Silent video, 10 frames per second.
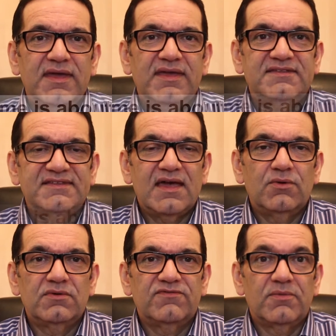is
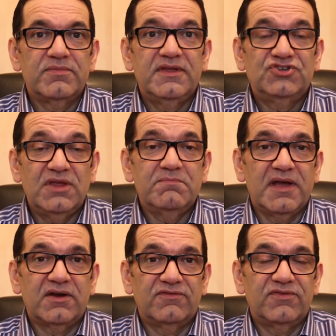sound from the cheap
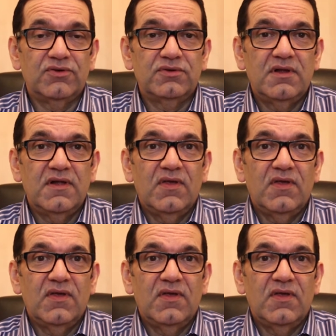microphone,